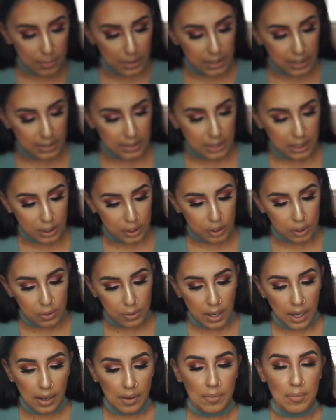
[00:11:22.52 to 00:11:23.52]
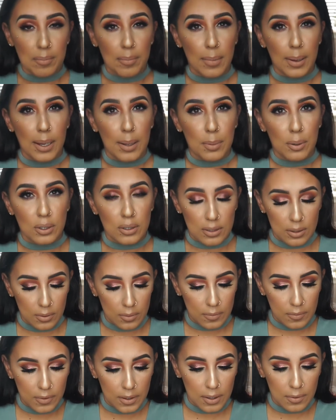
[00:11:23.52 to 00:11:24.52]
because I do have my
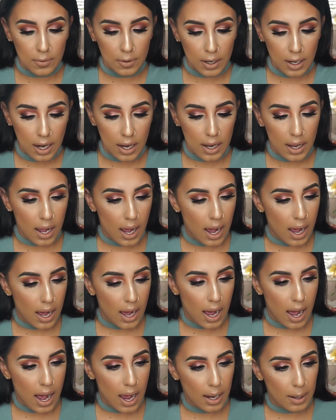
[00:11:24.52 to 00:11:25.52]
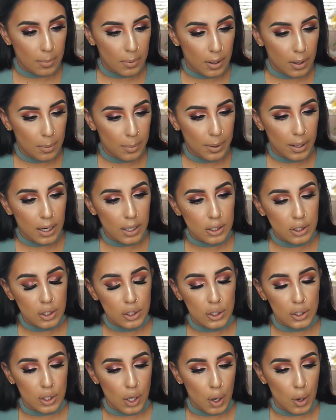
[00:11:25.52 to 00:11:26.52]
personal favorite eyebrow brush,
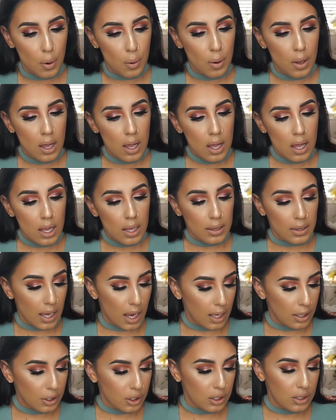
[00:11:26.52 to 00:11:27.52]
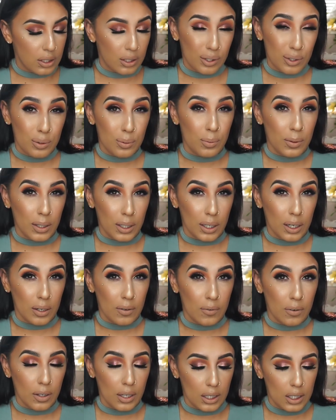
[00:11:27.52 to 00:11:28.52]
so that just looks really good
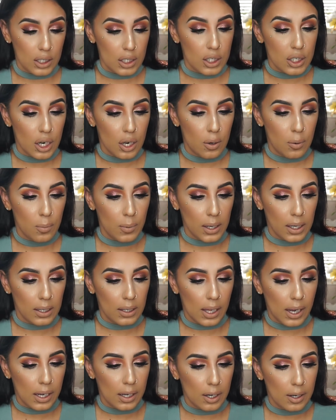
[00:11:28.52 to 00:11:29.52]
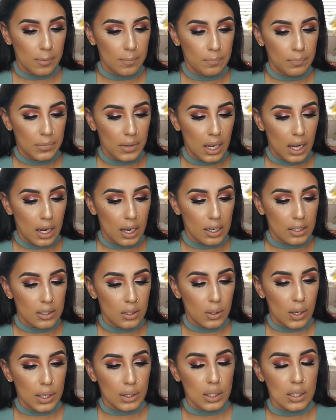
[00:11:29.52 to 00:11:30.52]
for like a gel wing liner. I
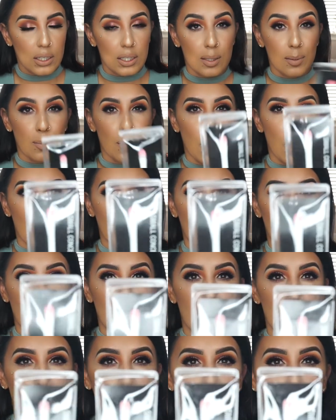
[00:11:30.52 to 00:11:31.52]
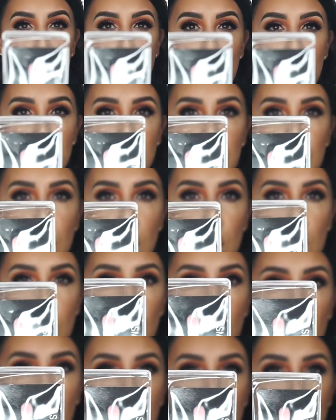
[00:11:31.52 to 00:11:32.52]
also got the small concealer brush,
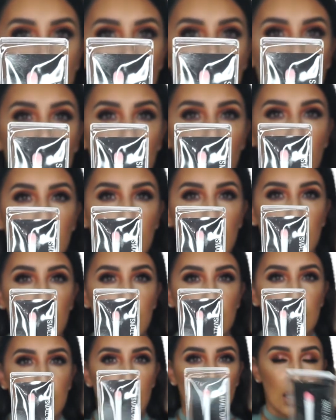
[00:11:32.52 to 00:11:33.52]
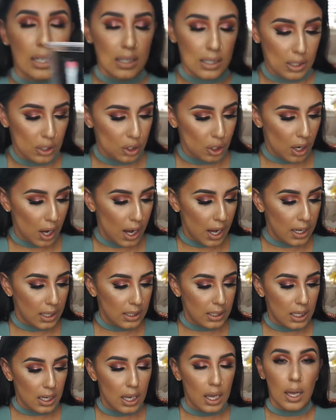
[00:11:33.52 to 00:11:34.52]
which I'm really excited to try
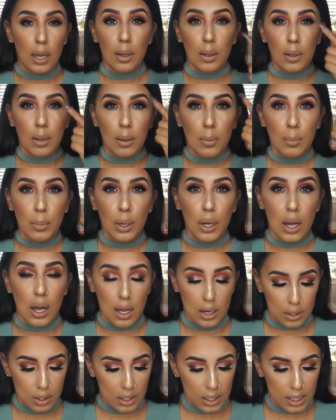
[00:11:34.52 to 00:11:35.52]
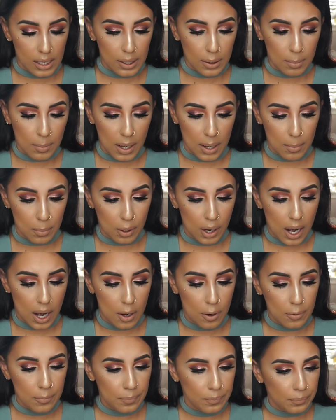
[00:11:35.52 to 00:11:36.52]
to put underneath my
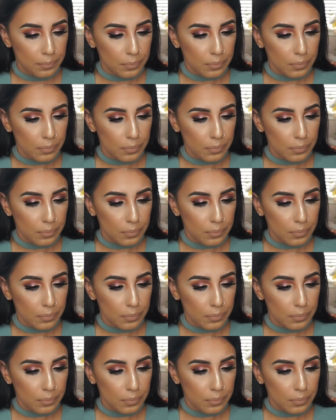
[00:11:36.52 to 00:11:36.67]
brow